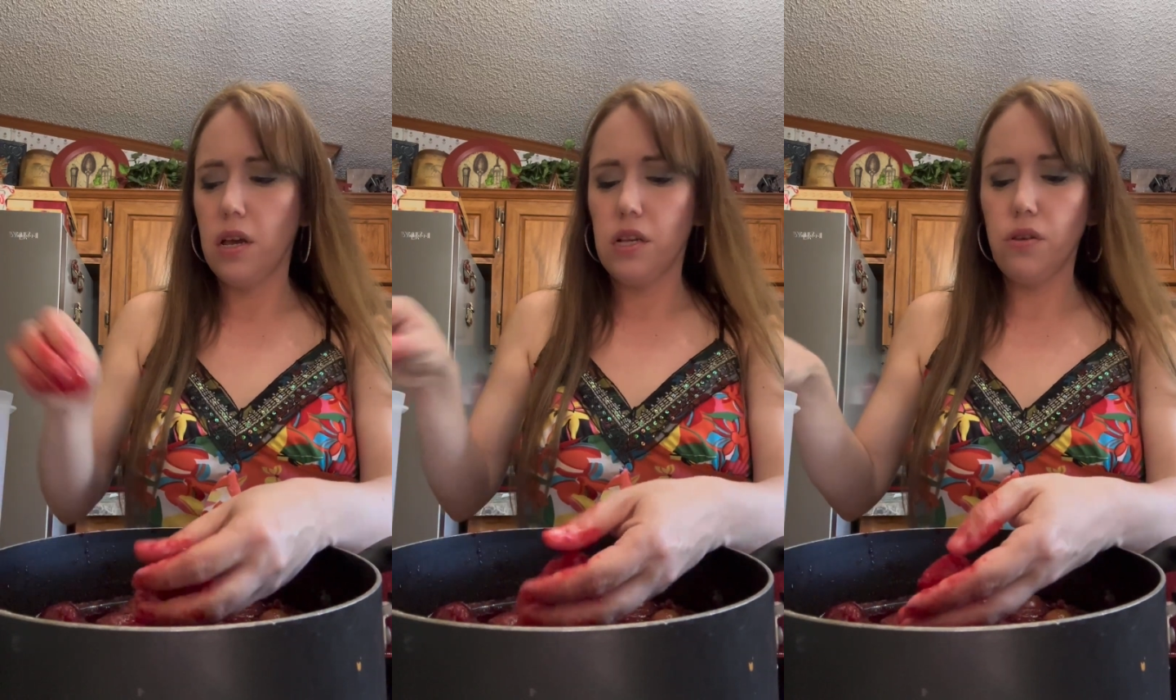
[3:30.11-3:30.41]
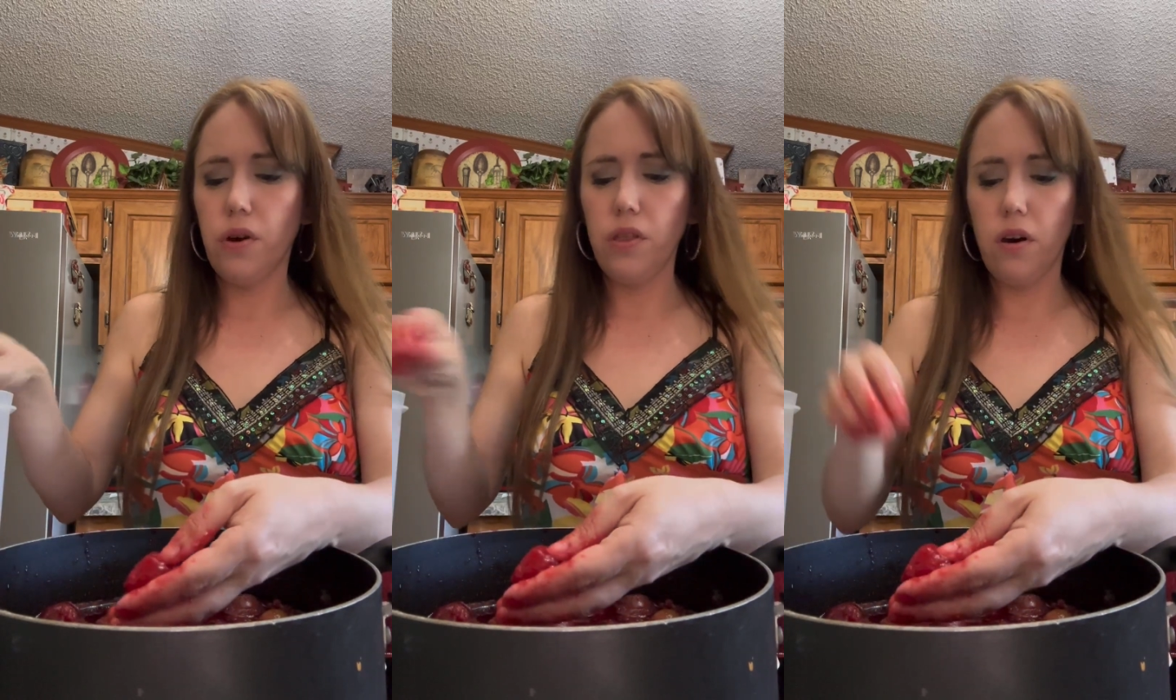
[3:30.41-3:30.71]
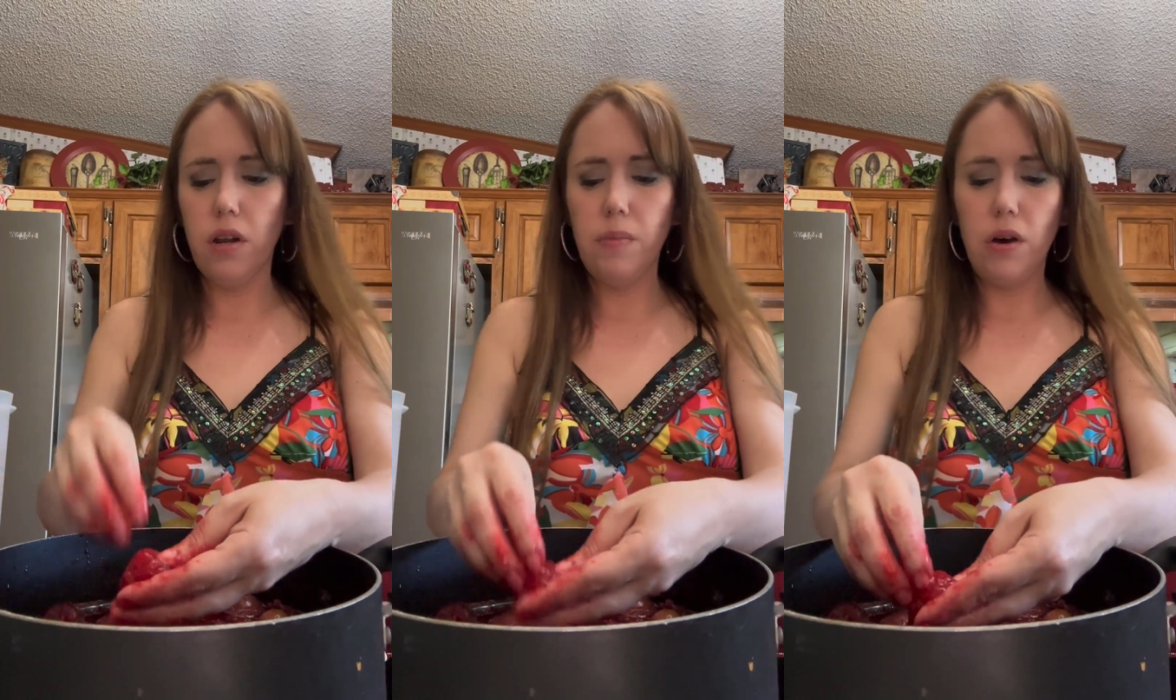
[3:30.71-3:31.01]
So I
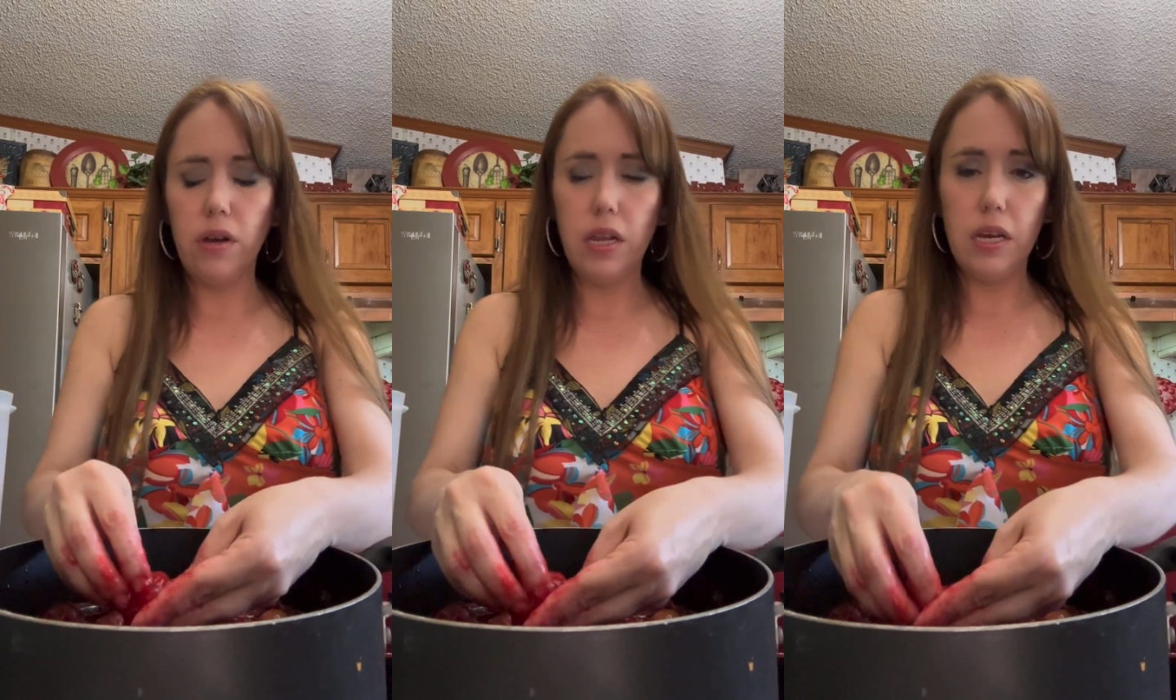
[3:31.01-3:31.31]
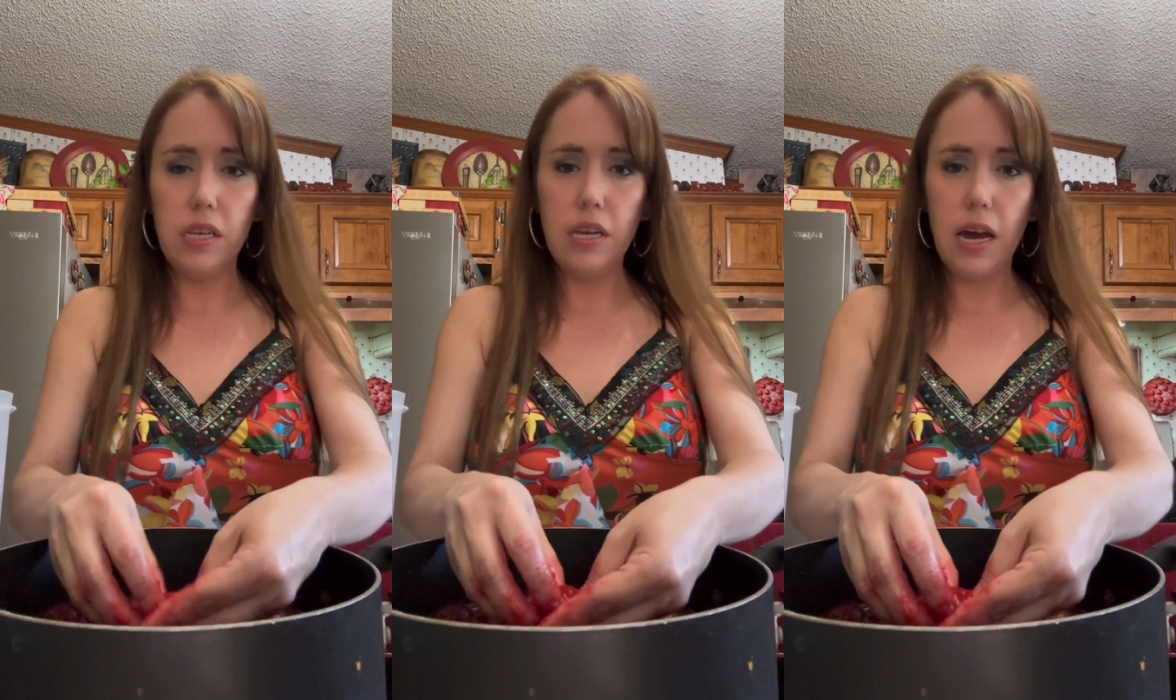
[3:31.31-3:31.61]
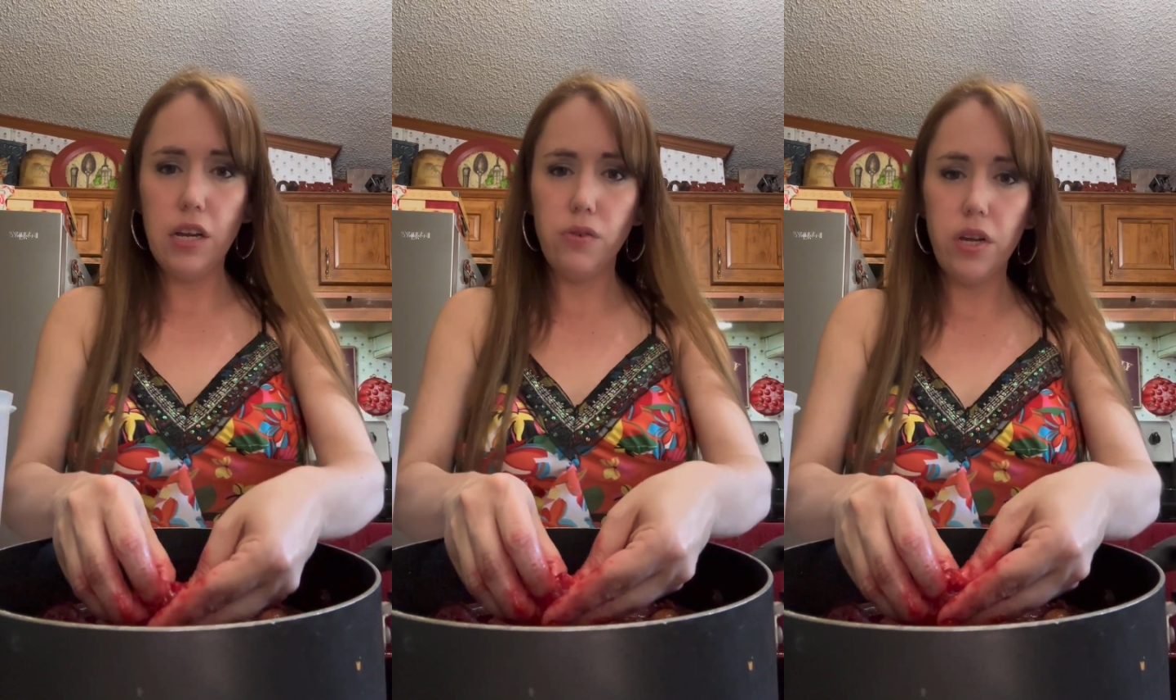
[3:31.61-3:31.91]
thought about getting a
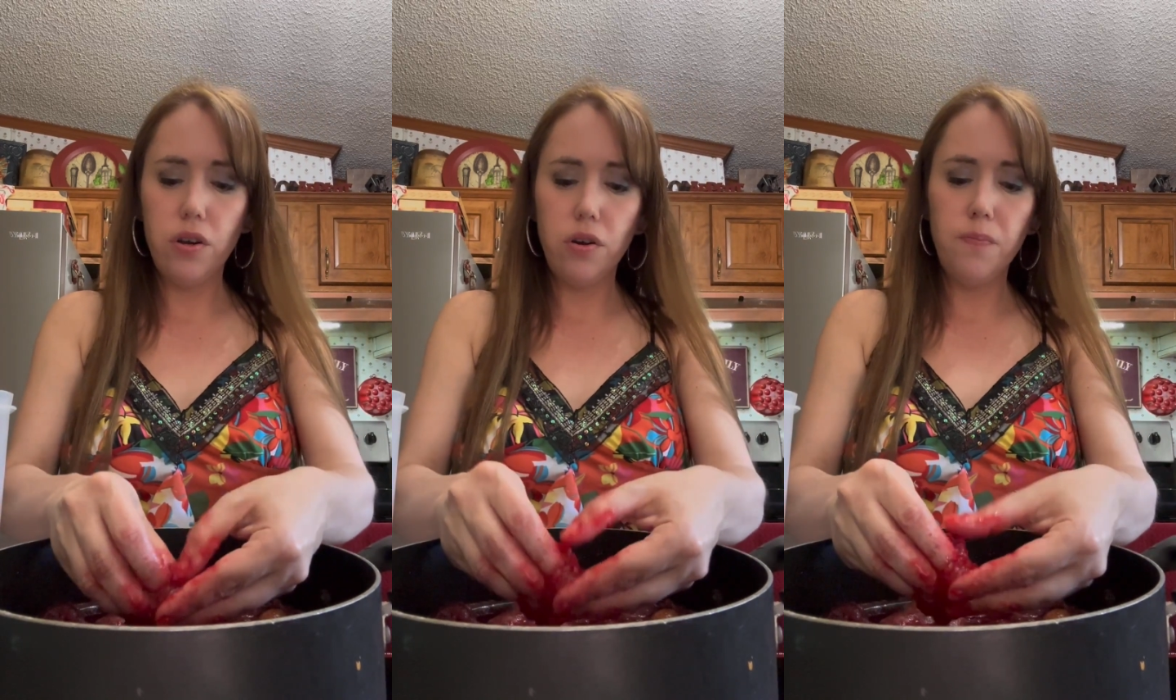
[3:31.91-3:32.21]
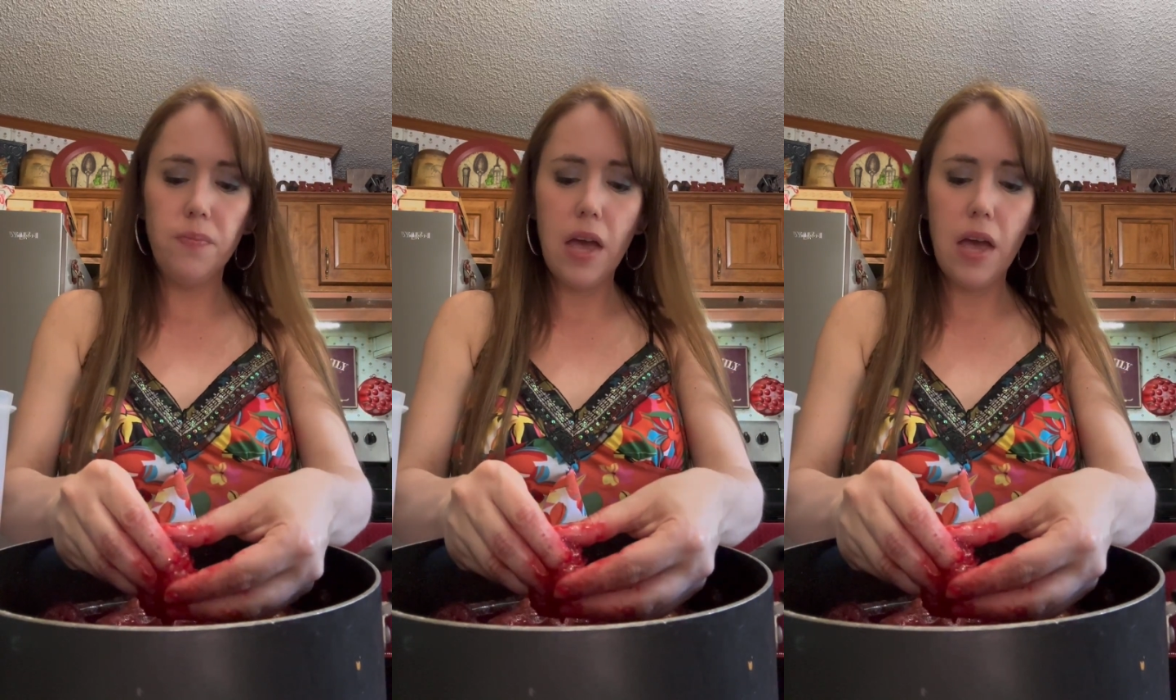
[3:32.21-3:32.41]
dehydrator.